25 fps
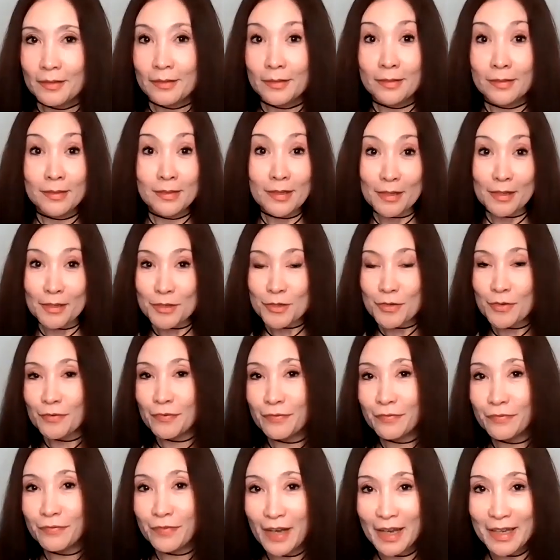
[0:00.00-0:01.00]
Such
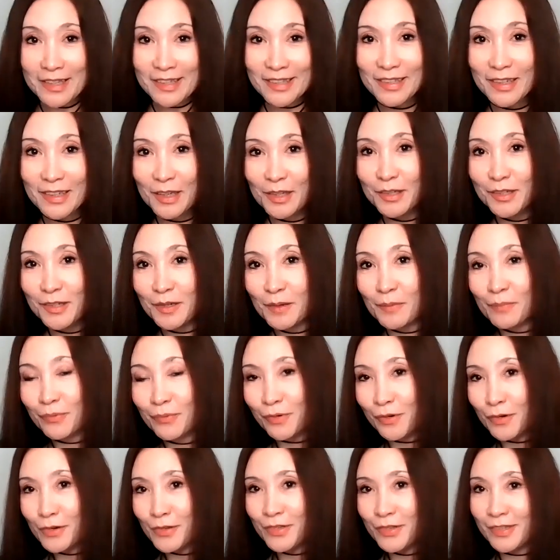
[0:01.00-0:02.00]
fascinating
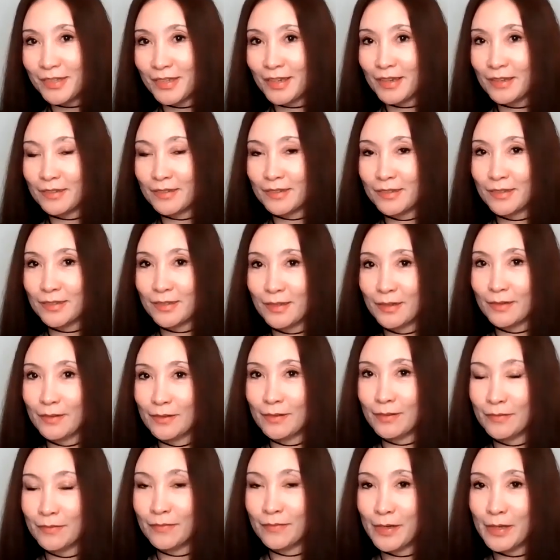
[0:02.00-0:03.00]
process
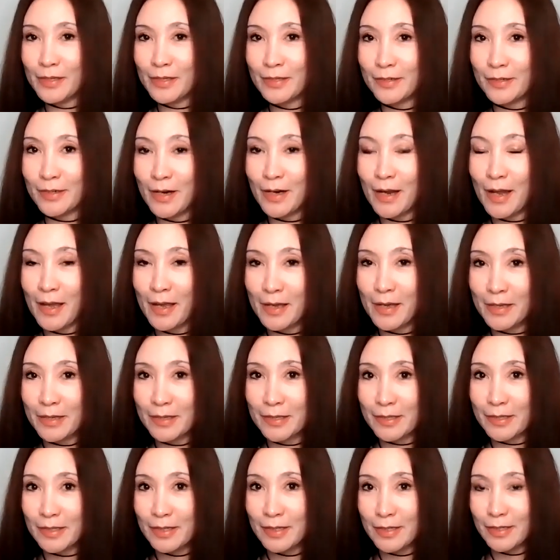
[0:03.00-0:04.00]
Fetzer
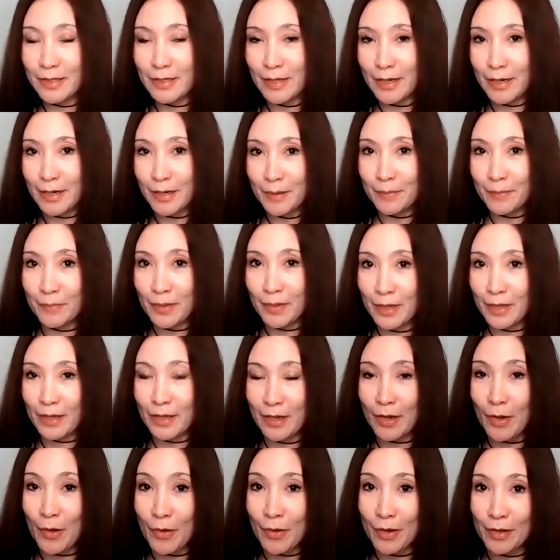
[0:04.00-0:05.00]
has
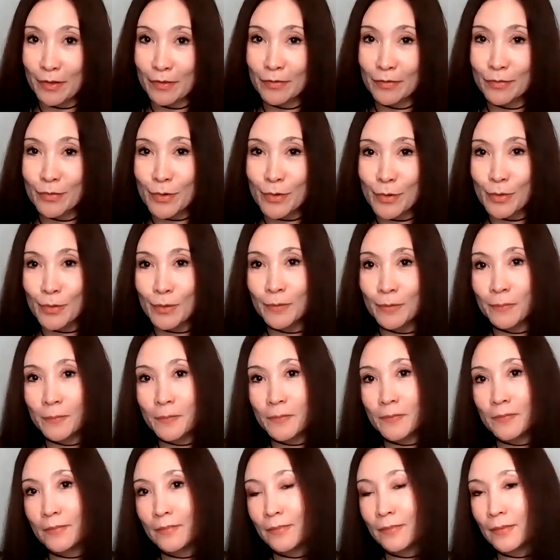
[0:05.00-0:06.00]
been going through.
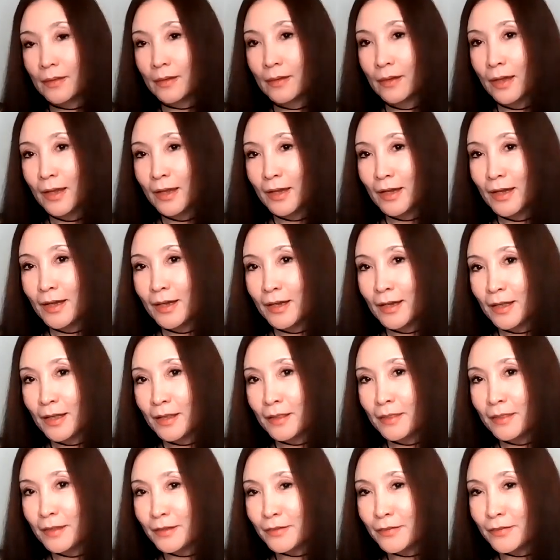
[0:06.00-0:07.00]

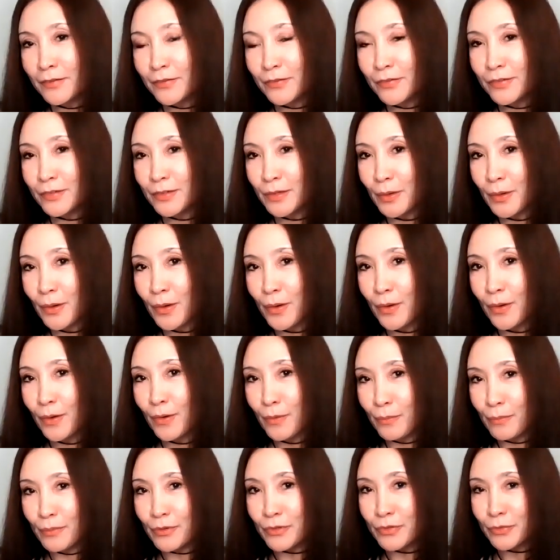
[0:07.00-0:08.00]
This
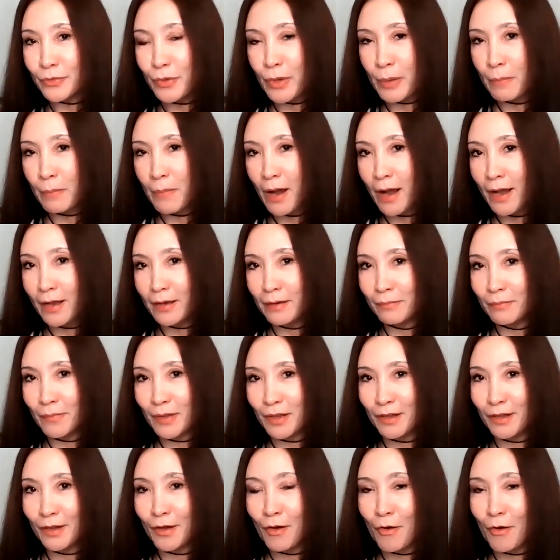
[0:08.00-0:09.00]
almost remind
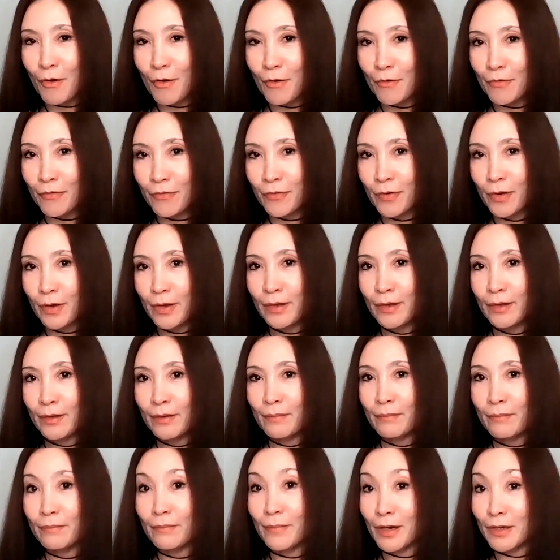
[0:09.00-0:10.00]
me of
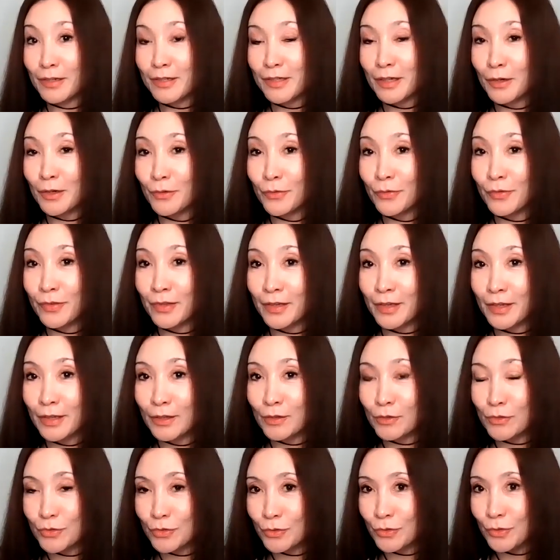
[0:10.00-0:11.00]
Martin Luther
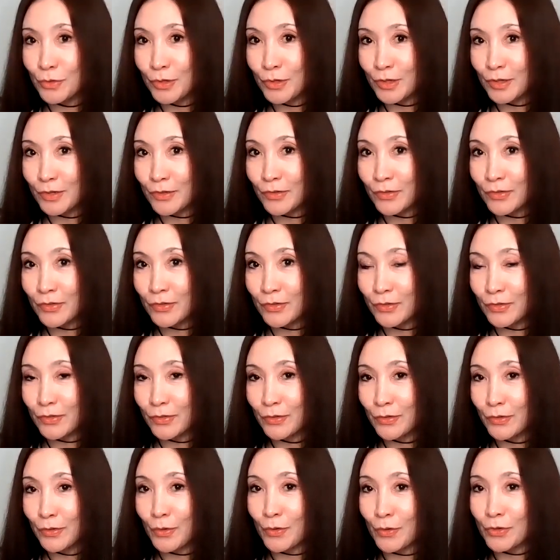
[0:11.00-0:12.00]
King
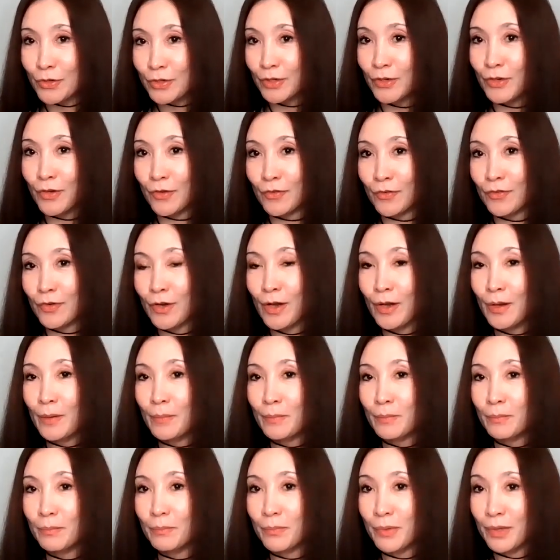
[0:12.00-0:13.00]
Jr.'s notion of
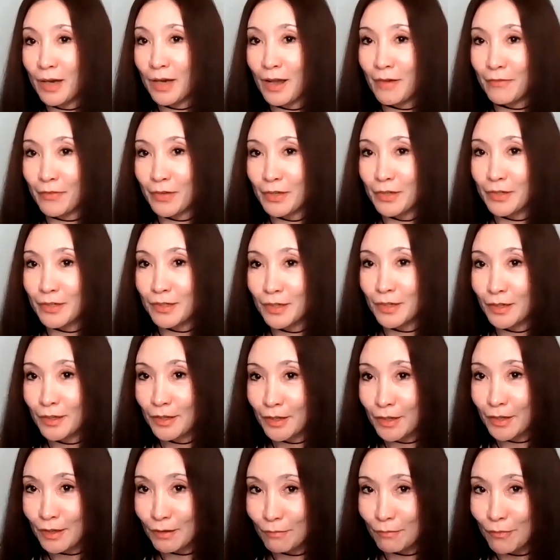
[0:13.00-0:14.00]
beloved
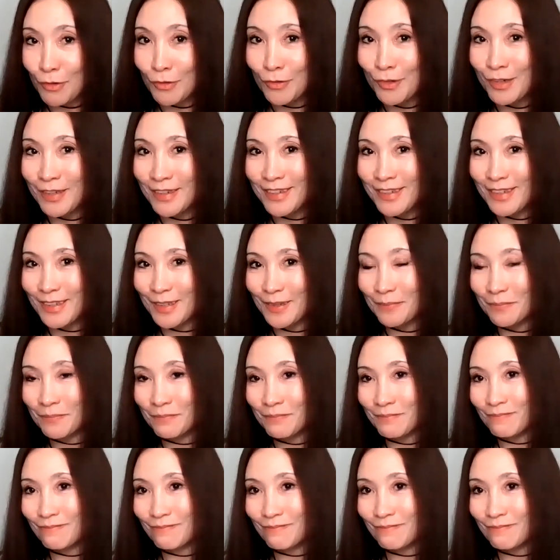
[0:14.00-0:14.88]
community.